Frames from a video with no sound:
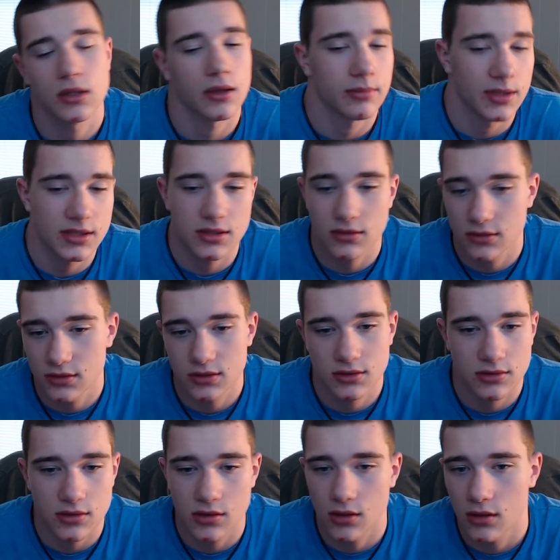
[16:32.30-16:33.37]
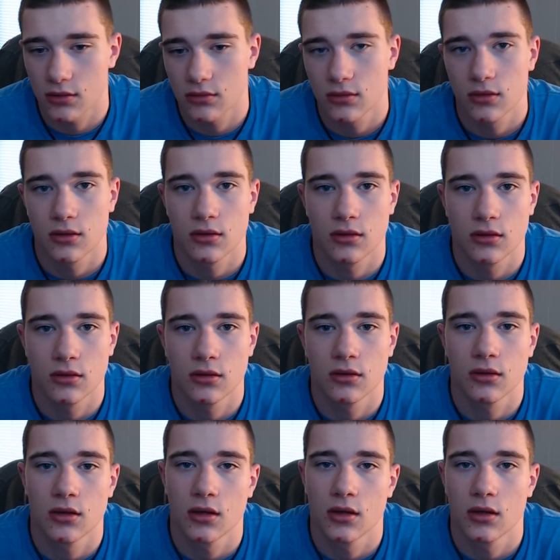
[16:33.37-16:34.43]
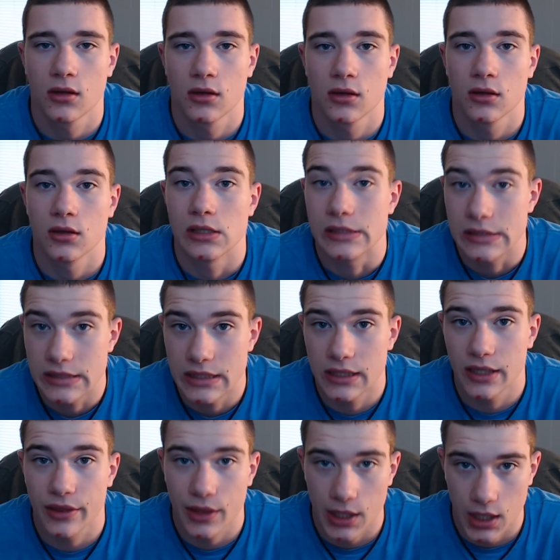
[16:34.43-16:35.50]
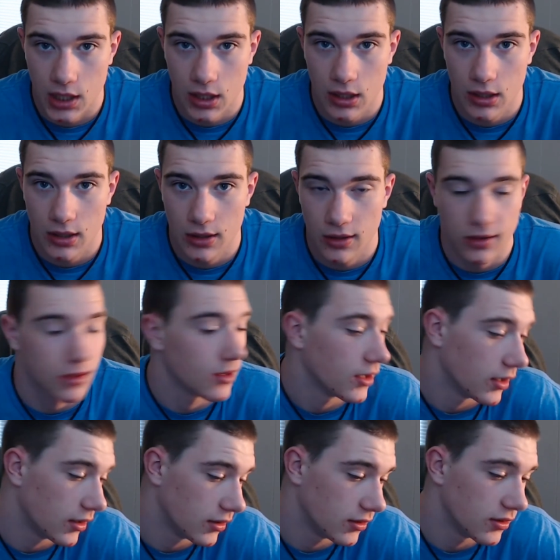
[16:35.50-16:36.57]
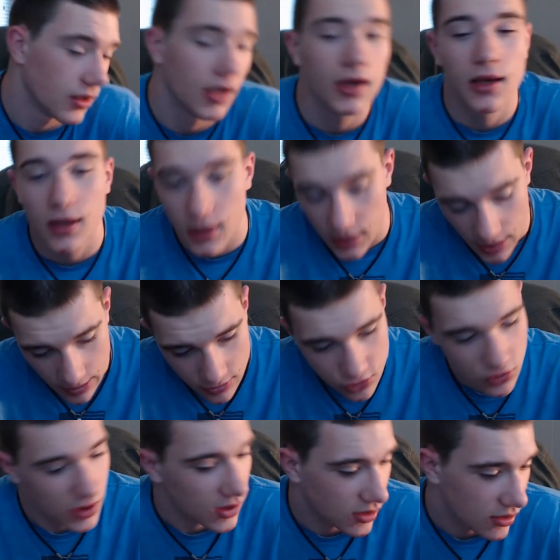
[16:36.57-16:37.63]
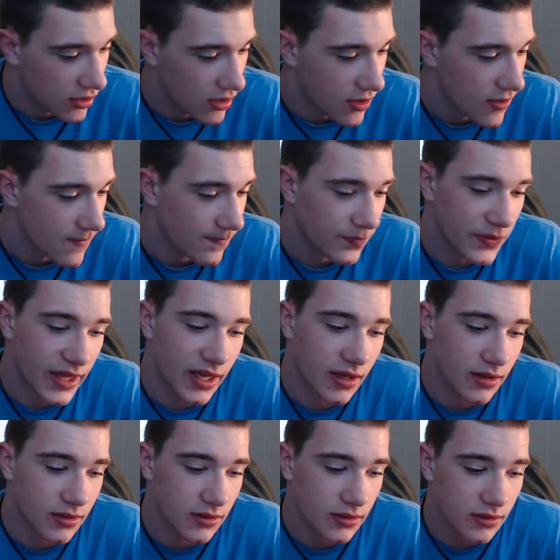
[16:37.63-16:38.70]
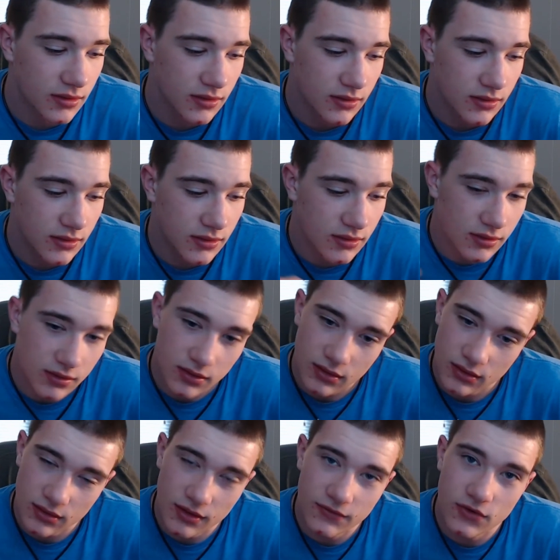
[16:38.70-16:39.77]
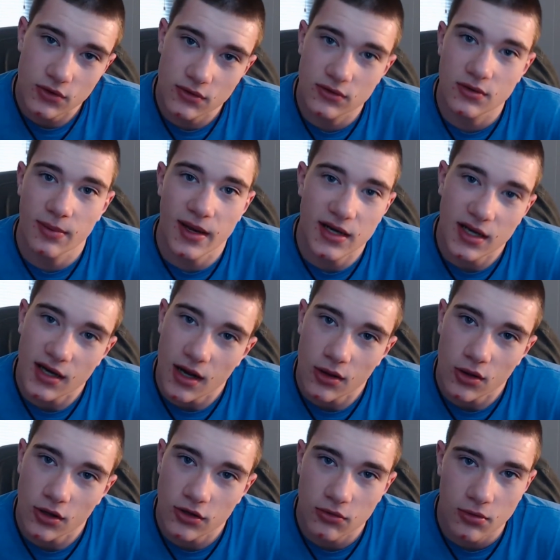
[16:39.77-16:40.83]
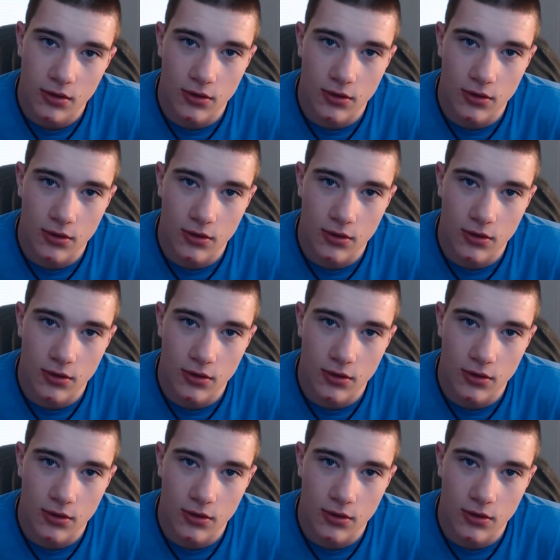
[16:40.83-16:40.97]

I basically just, did a thing and got a drink. And depending on how long you